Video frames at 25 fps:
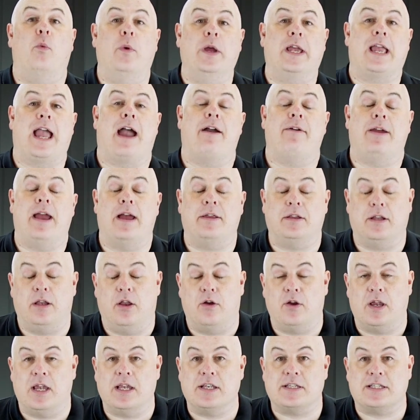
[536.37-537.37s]
we carry out the
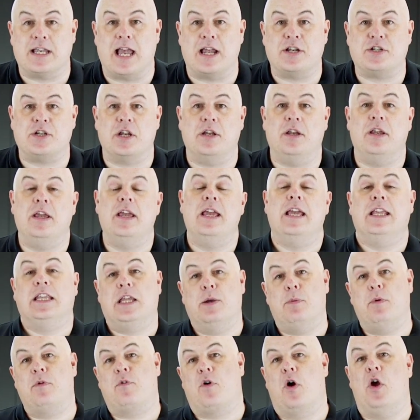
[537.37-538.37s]
logging session
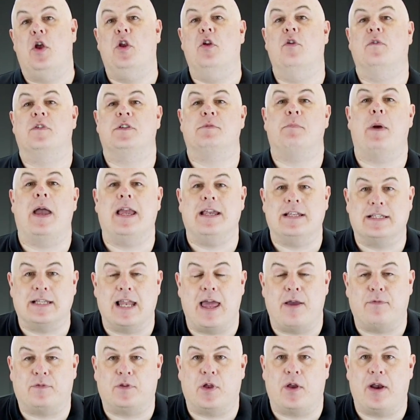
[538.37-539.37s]
that we've got enough space
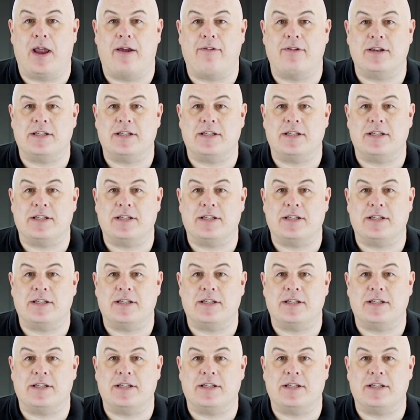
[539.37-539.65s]
left on our